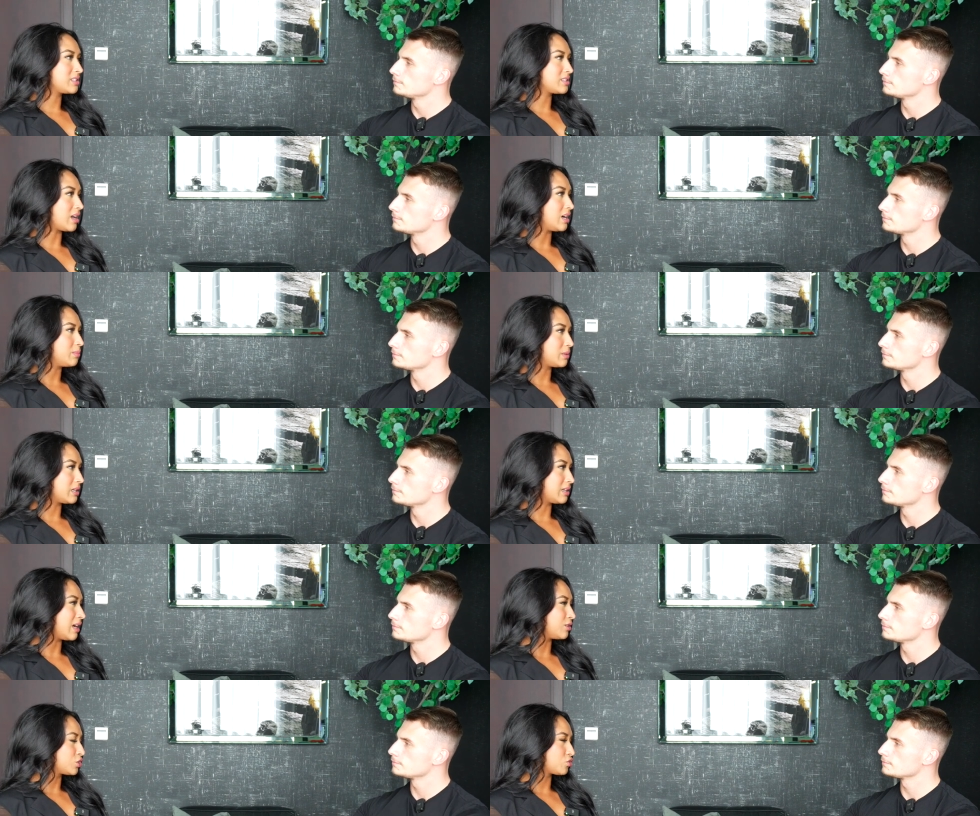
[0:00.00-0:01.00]
Speaker 1: is set up here and
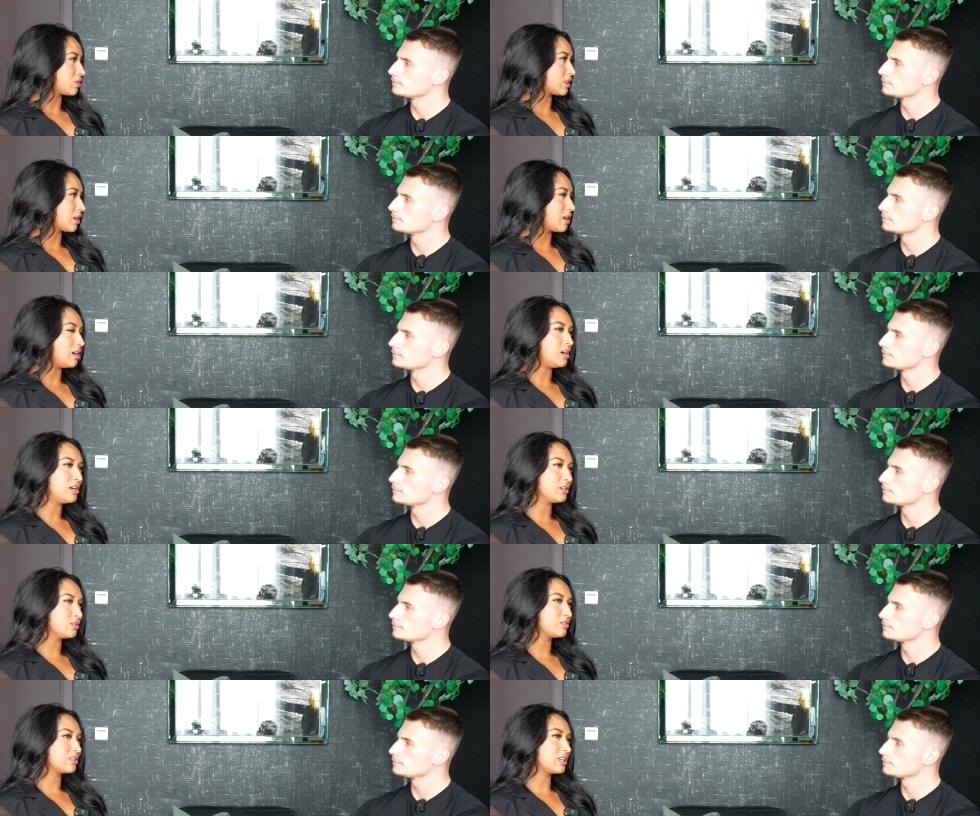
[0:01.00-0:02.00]
how strict they are, I
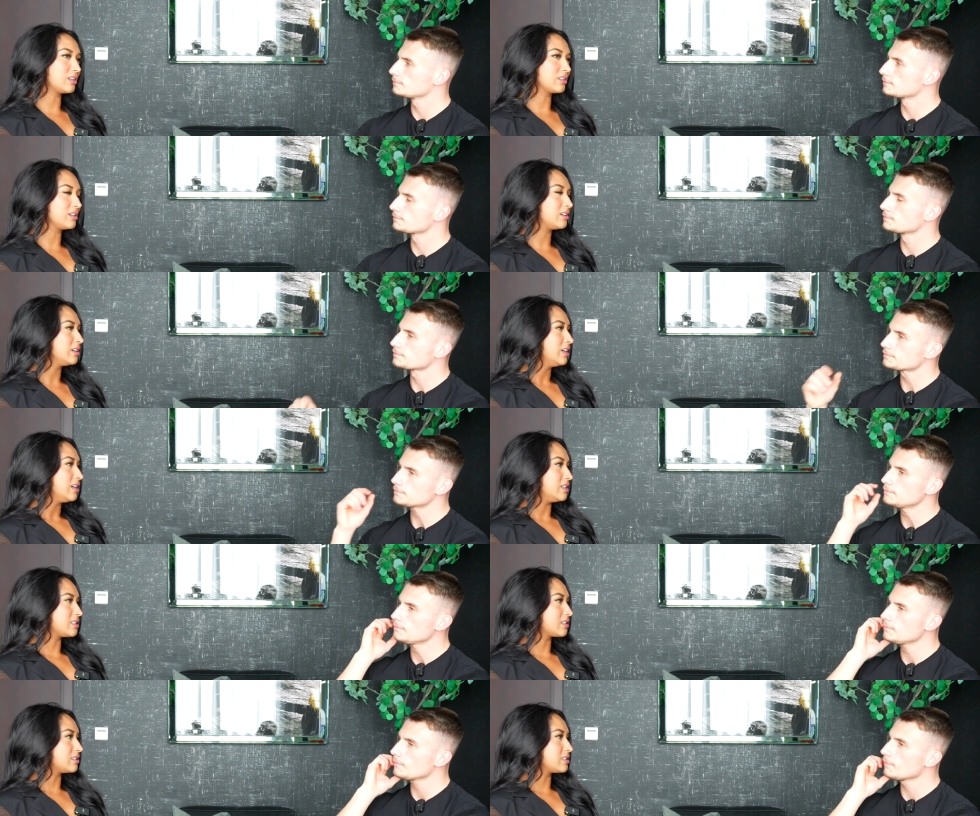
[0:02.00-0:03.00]
don't think that
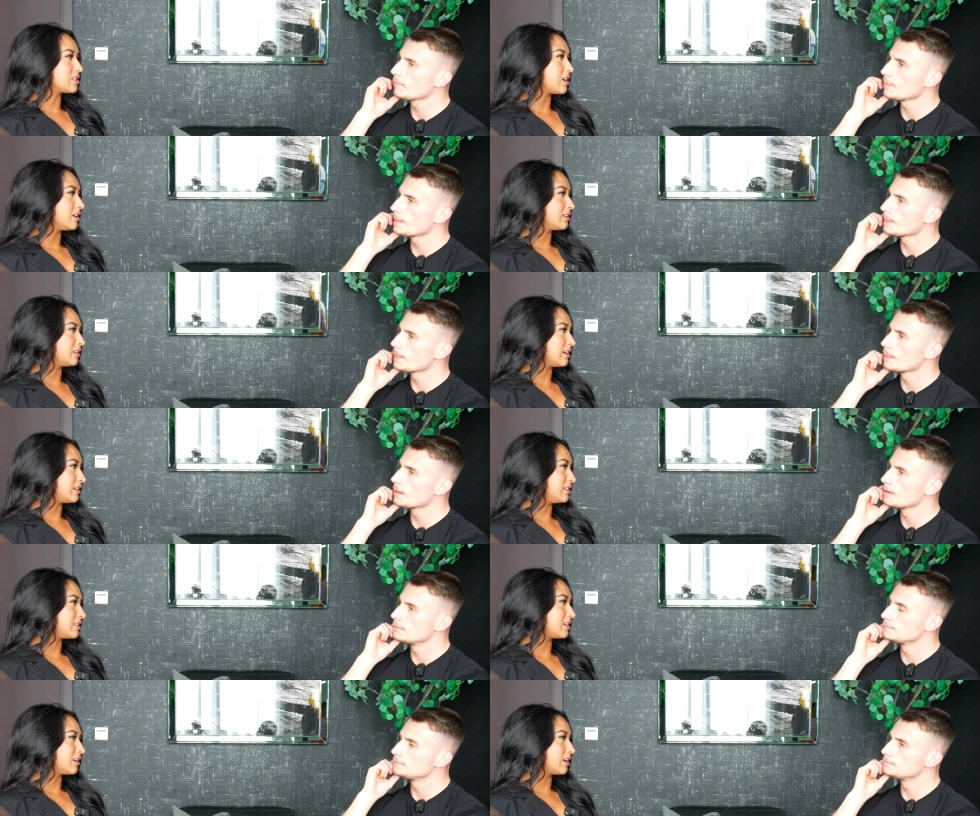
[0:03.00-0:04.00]
it's going to turn
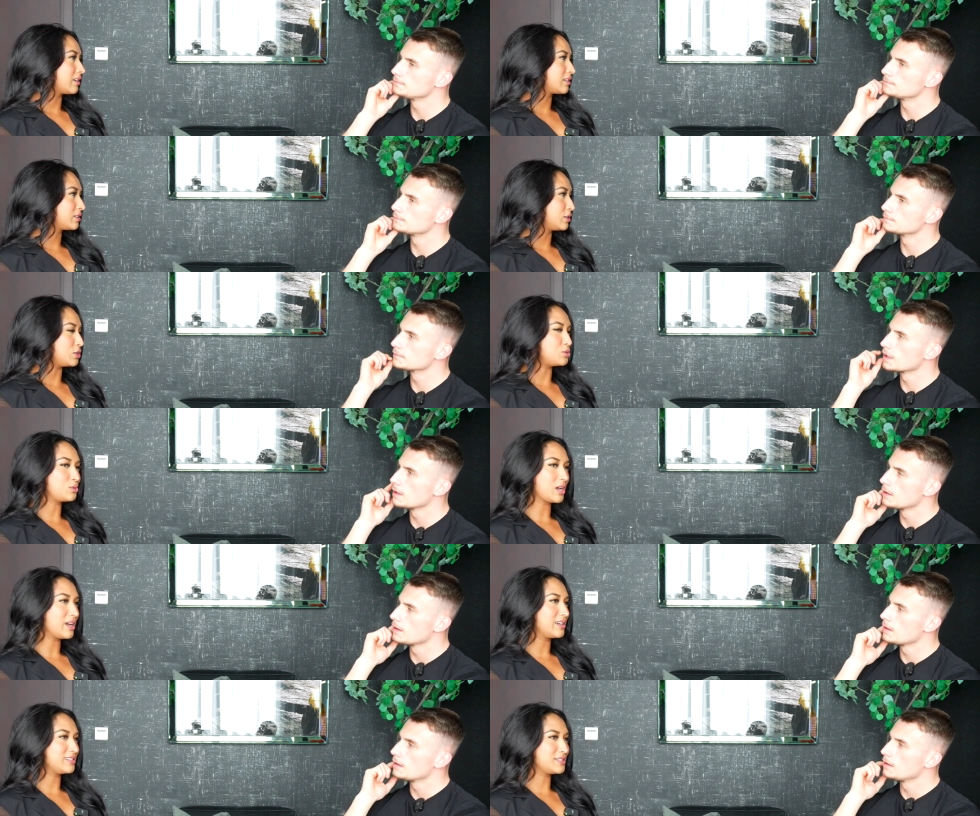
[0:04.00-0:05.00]
anything like the UK
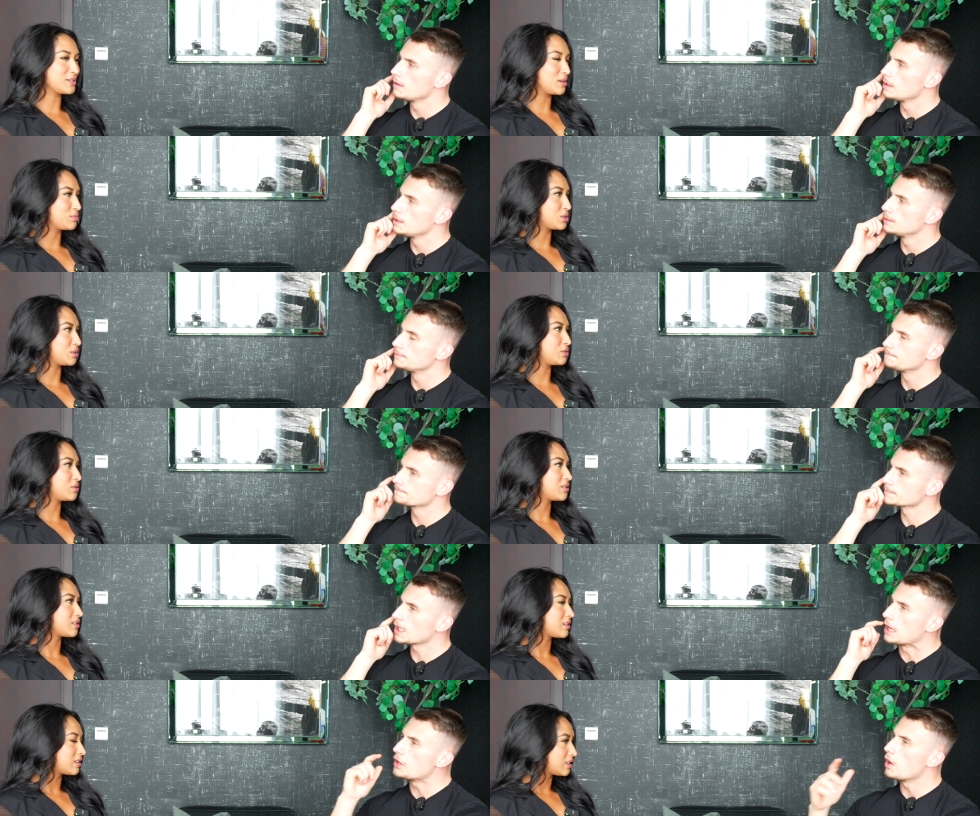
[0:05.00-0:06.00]
anytime soon.
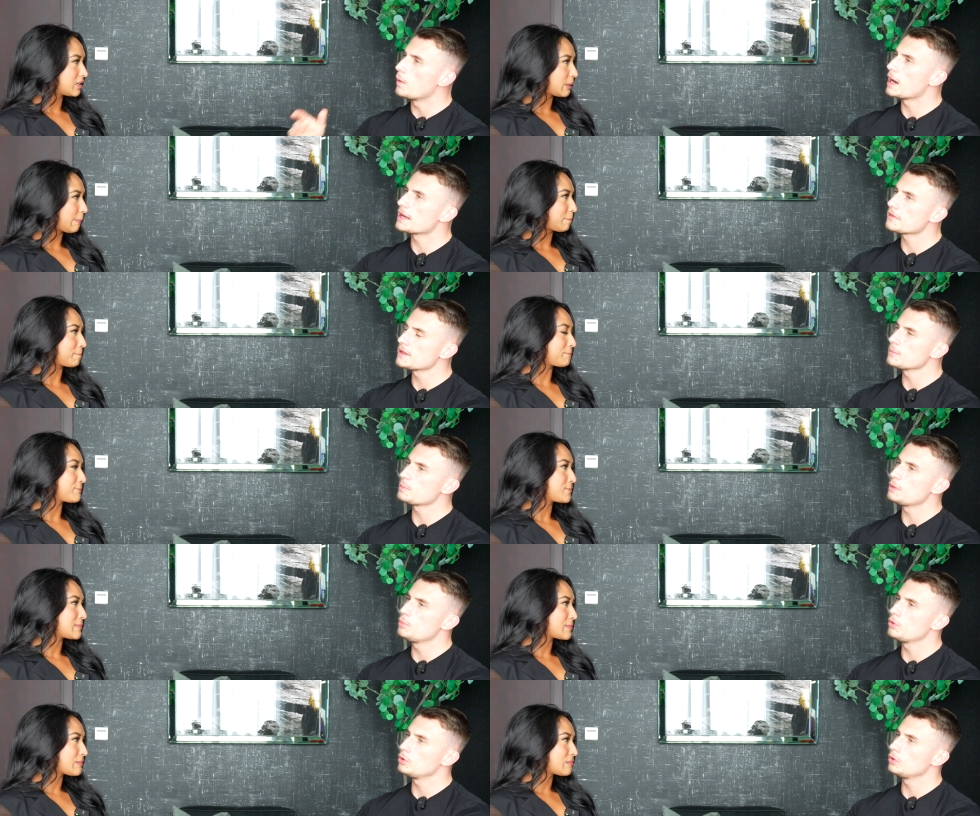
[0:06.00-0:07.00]
Speaker 2: No, and I think
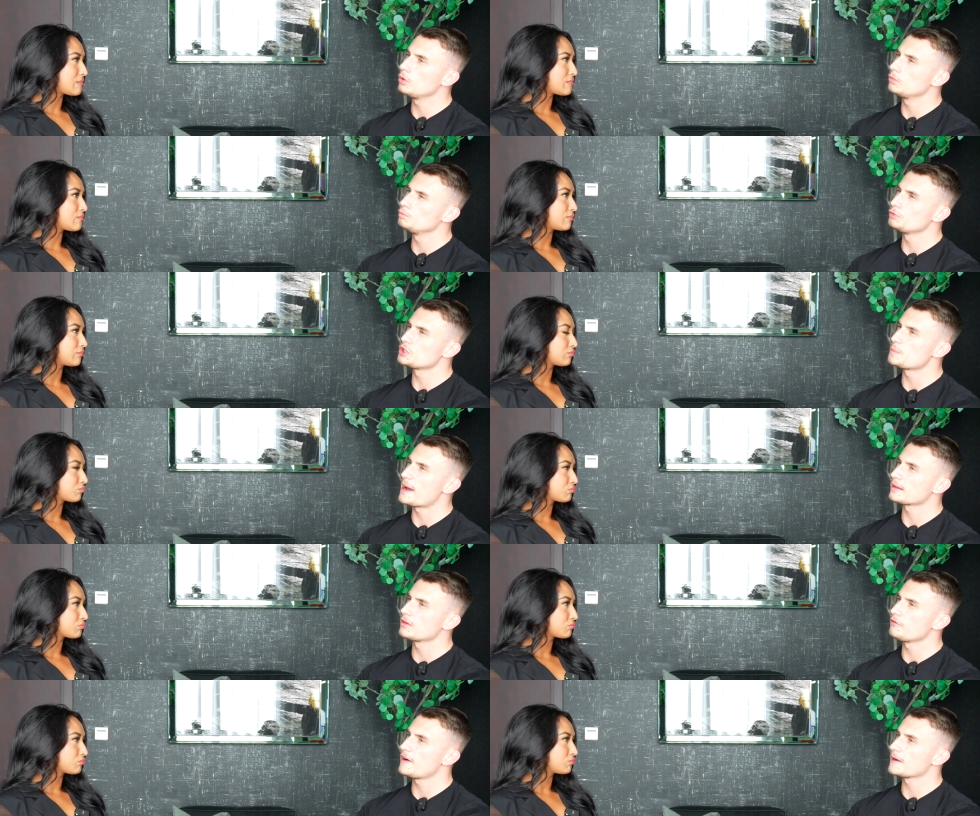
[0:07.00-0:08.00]
people
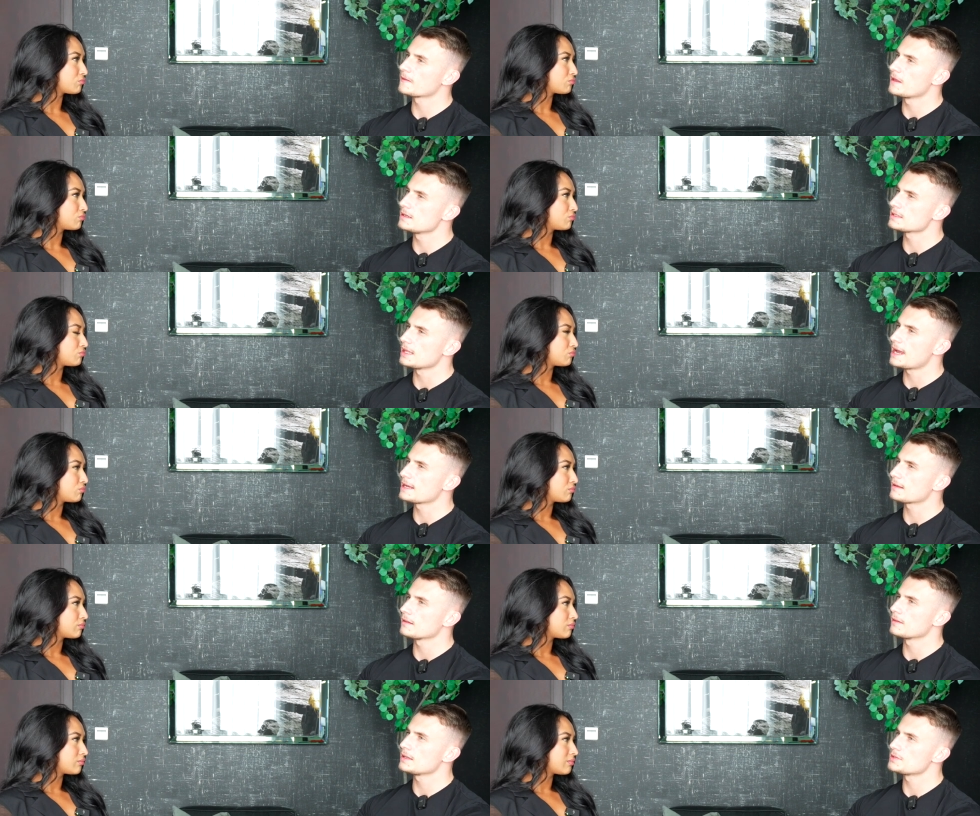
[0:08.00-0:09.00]
respect the fact that it's
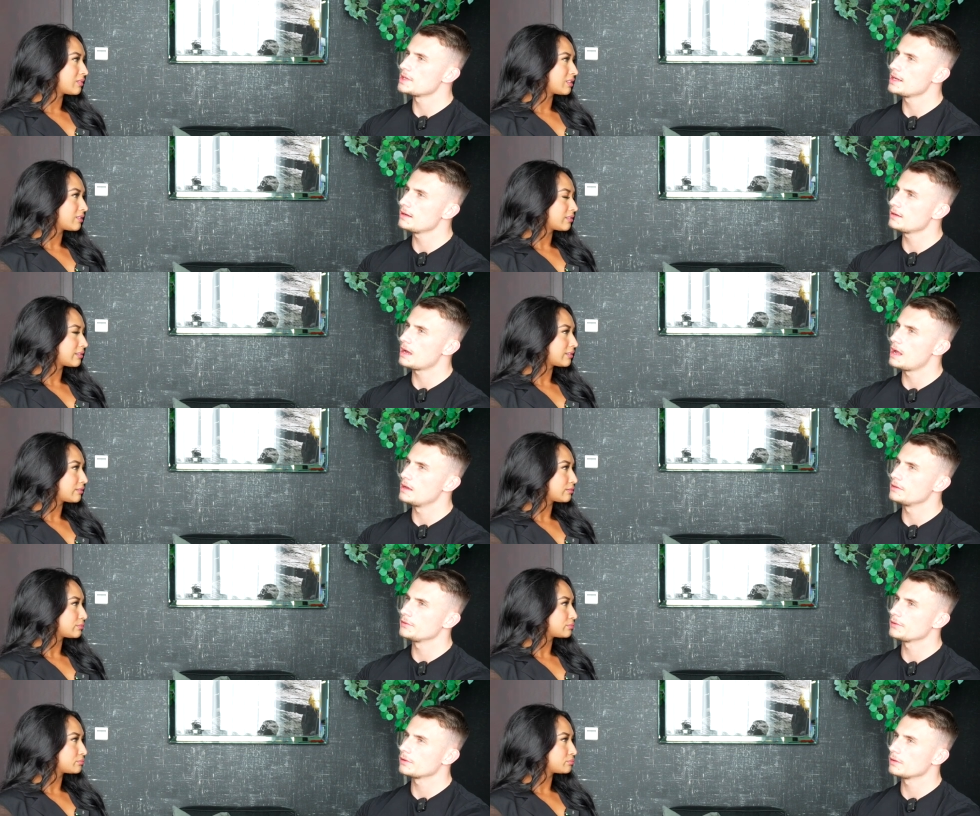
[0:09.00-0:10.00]
like this here,
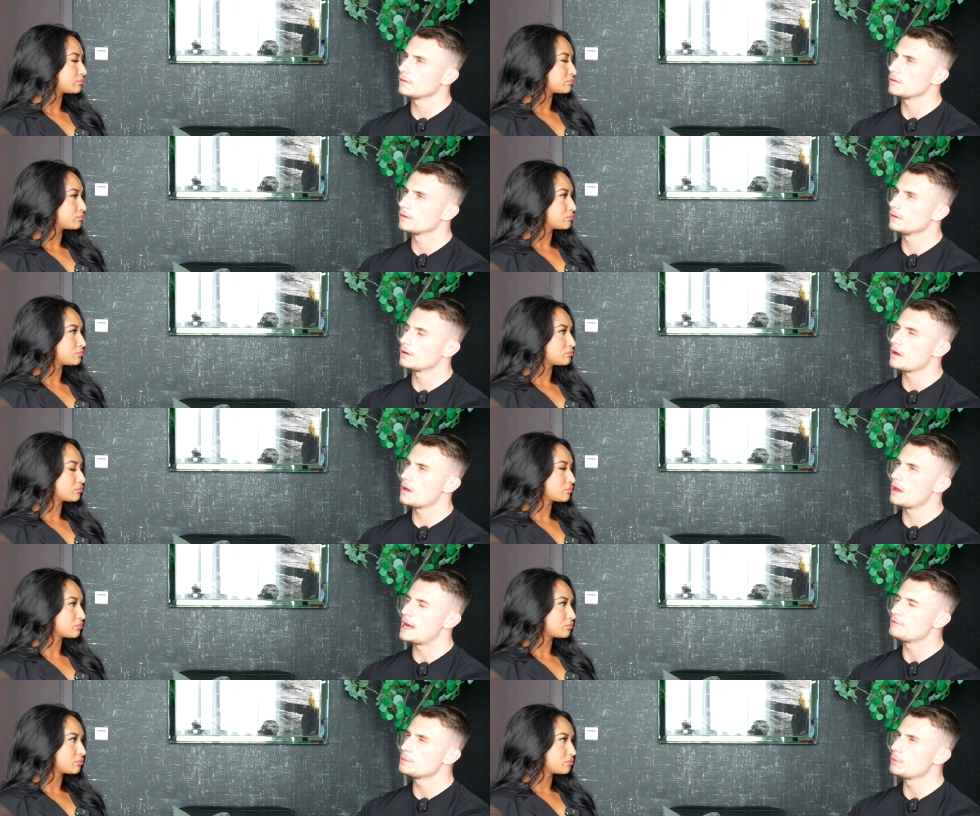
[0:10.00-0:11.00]
and
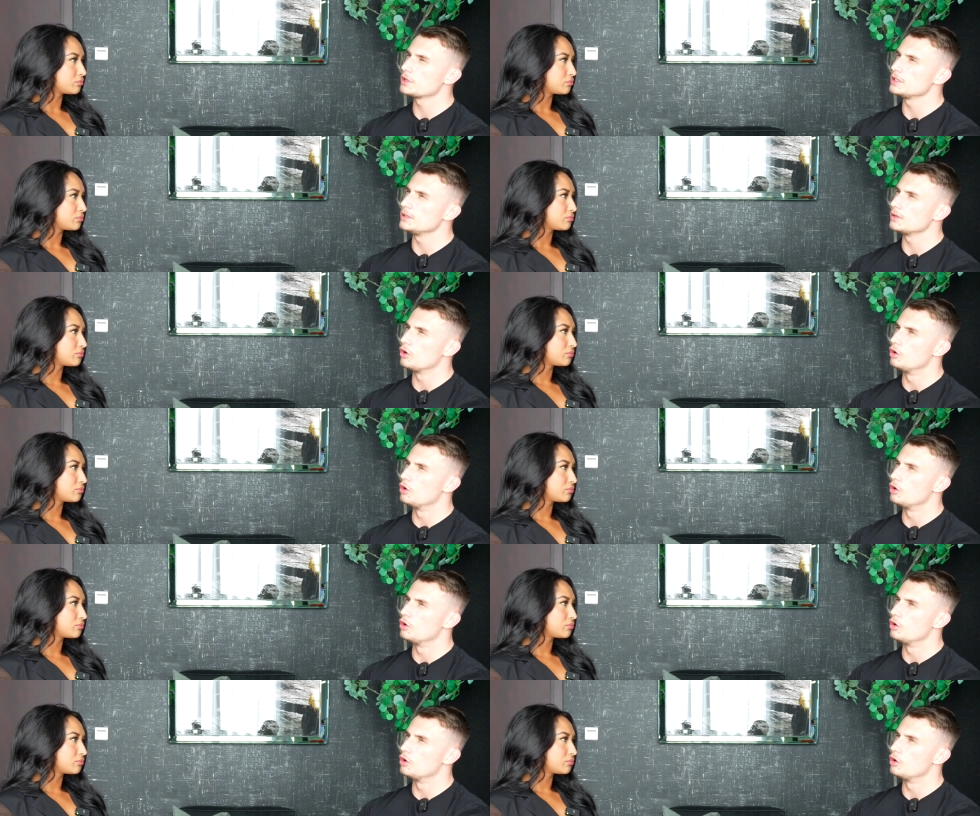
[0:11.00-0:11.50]
everybody